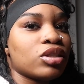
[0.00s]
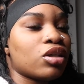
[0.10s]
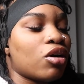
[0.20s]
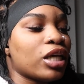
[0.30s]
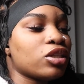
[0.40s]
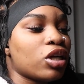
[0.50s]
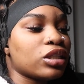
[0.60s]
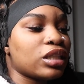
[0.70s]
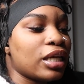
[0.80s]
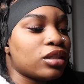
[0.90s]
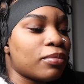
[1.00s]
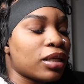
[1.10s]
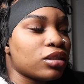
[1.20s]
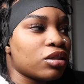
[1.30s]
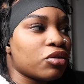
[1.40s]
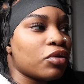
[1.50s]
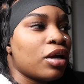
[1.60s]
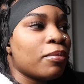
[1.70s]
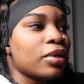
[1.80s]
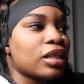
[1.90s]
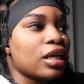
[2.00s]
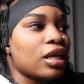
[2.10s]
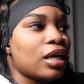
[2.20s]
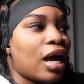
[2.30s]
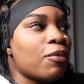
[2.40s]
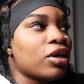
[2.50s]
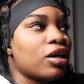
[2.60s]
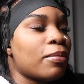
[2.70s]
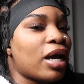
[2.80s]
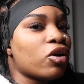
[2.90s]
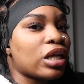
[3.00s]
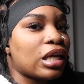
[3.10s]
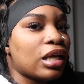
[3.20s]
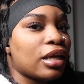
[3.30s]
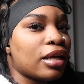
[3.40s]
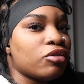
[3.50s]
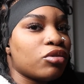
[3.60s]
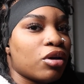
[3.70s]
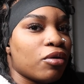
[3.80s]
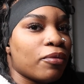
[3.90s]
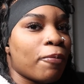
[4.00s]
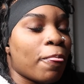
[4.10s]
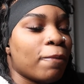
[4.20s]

So I started saying to myself, but then I would come out again, you know.